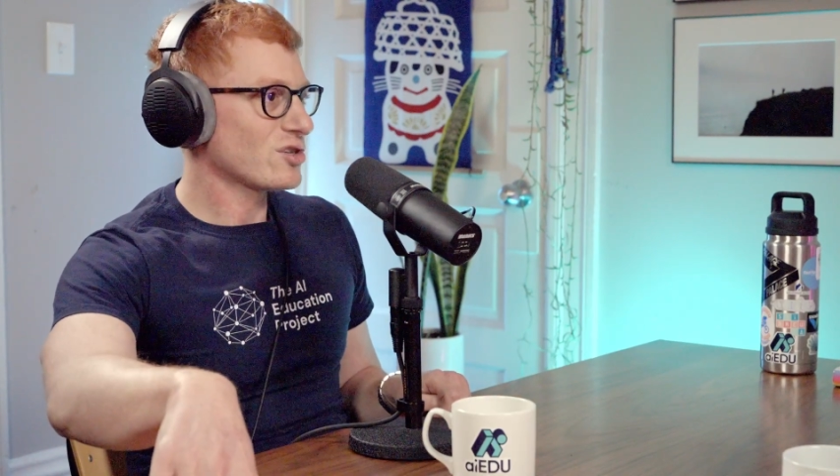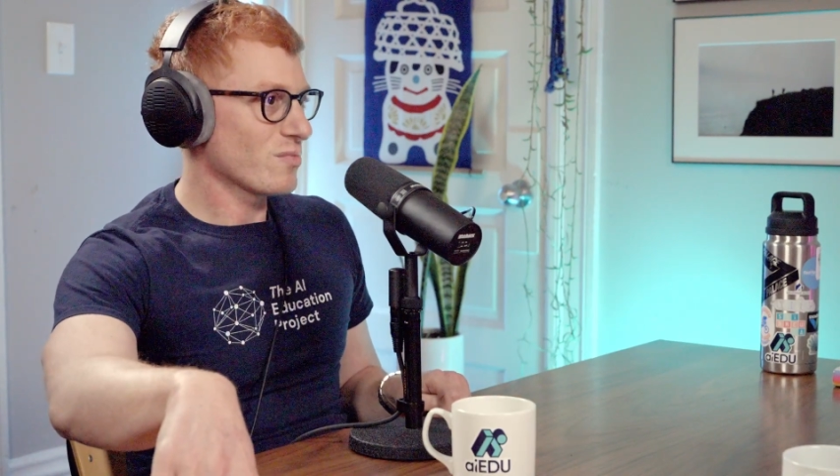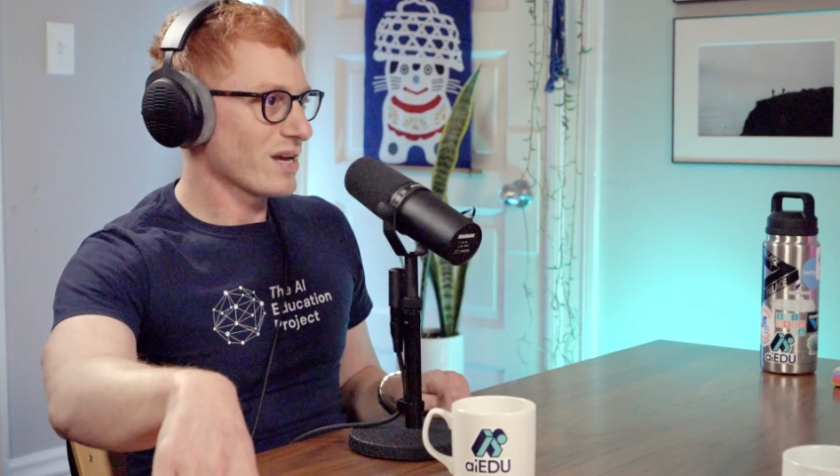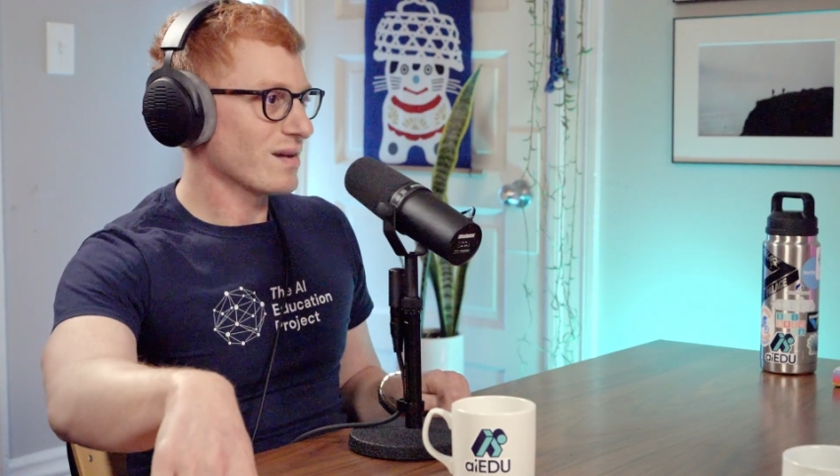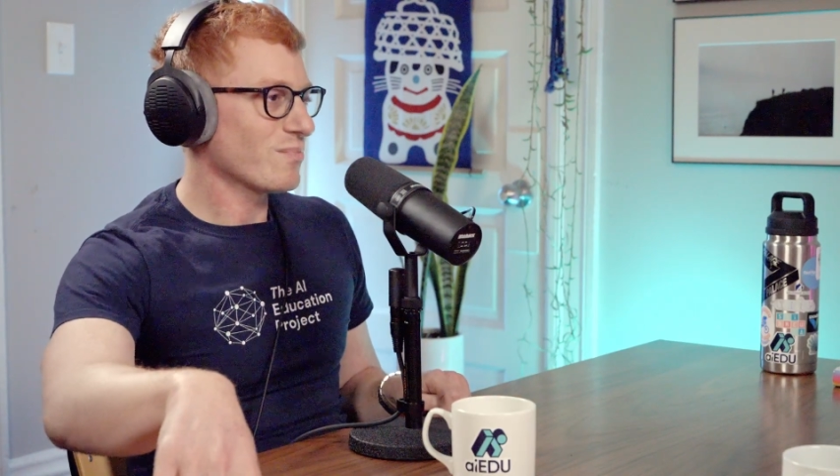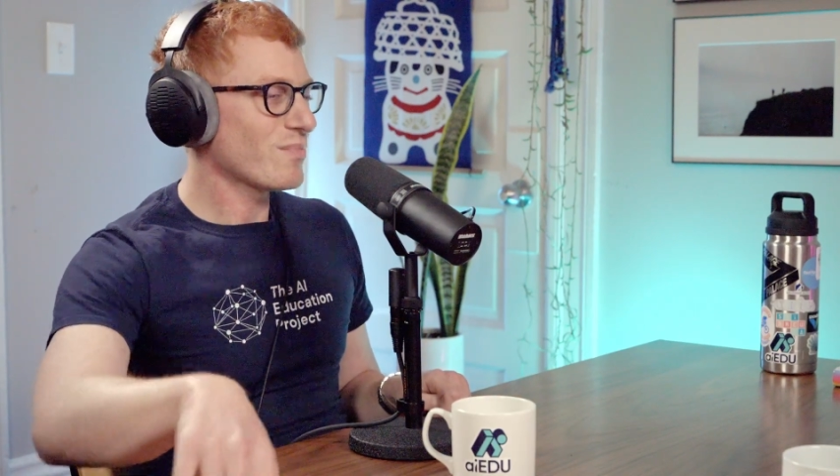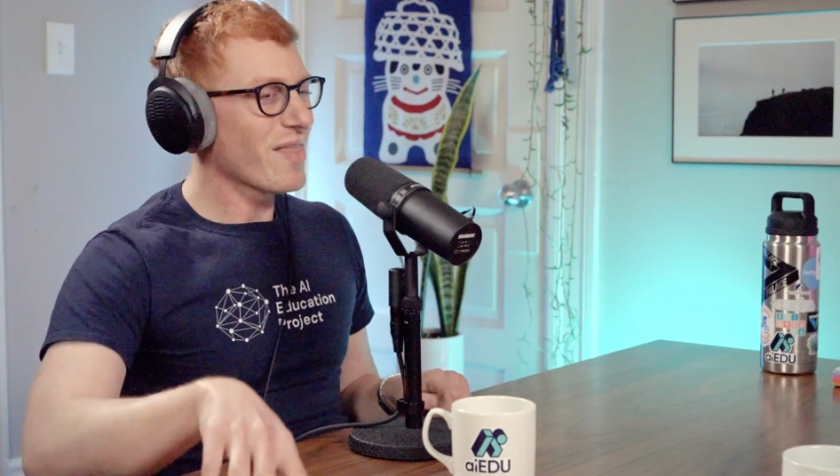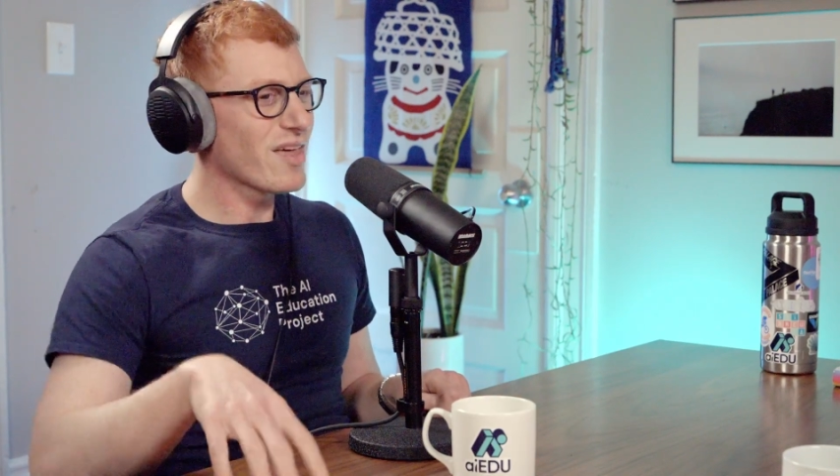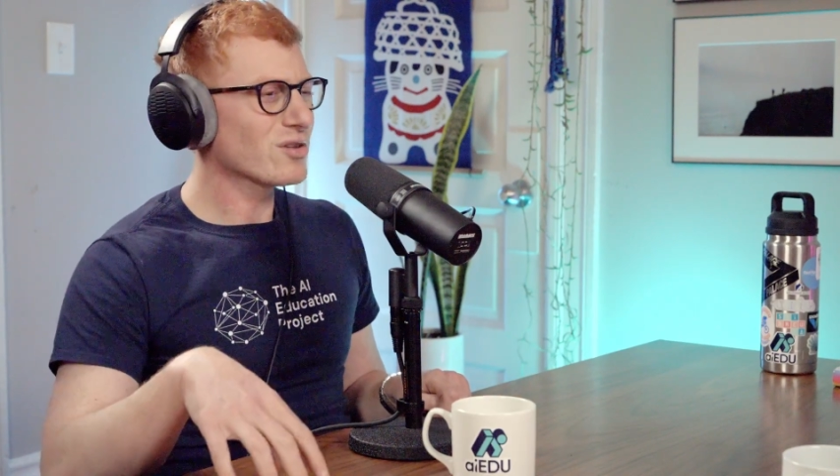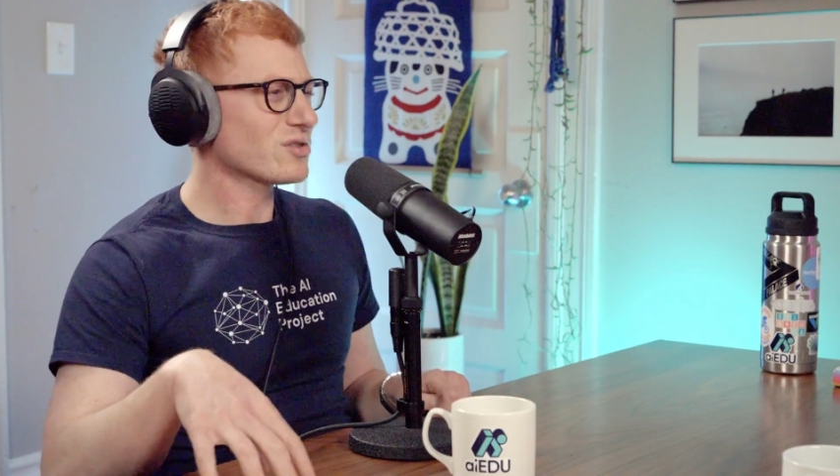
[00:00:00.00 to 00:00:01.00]
domain,
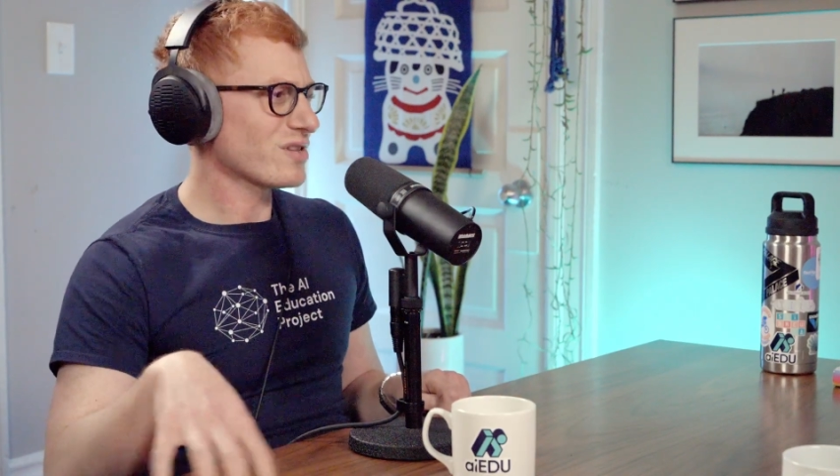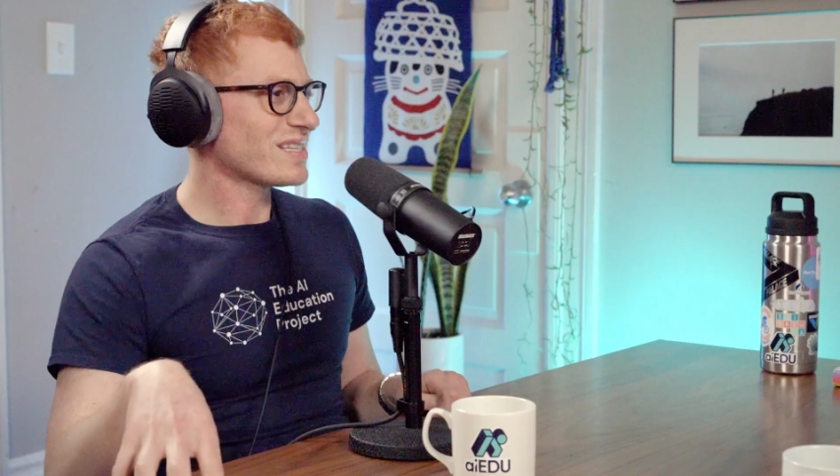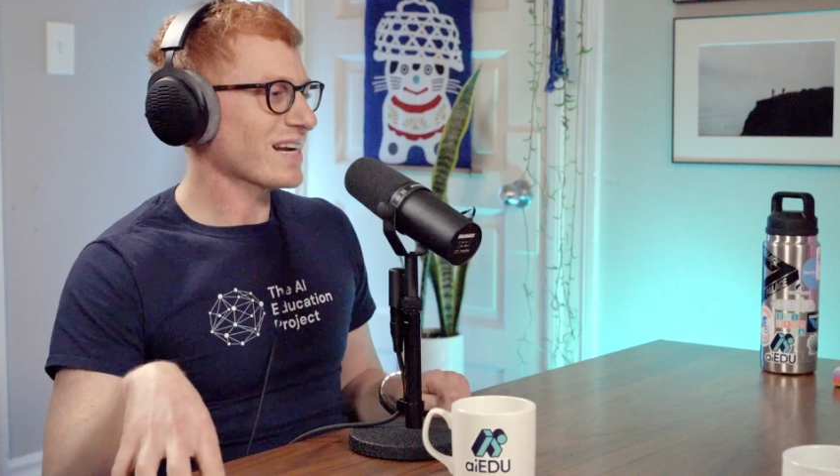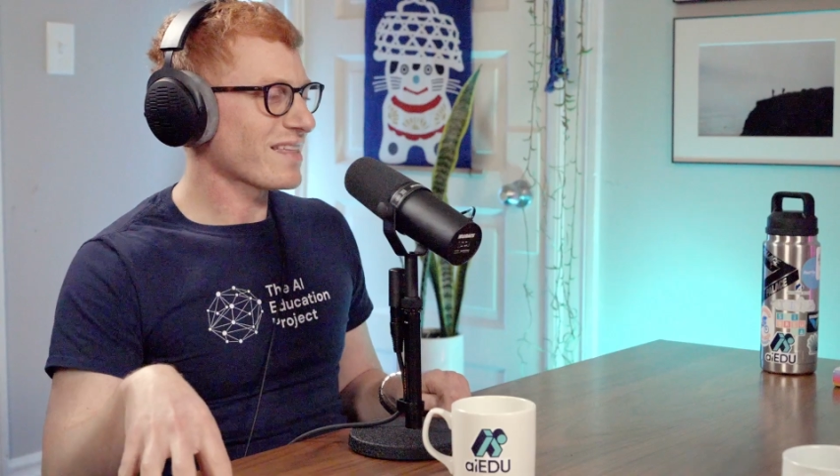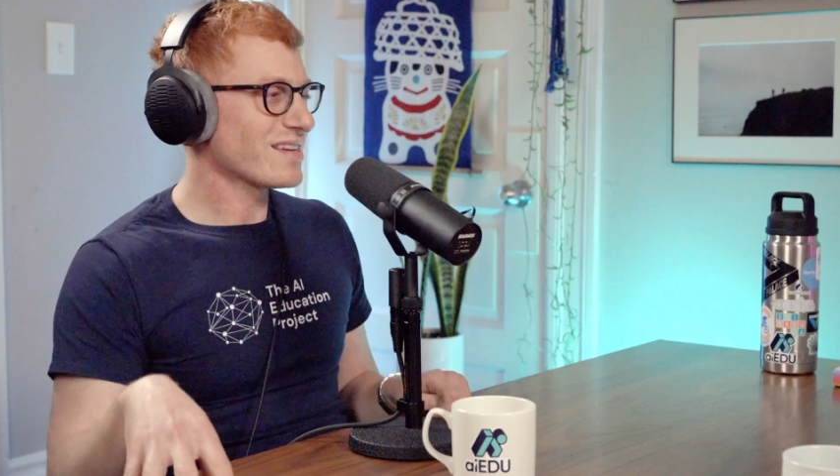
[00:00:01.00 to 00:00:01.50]
and then also the second.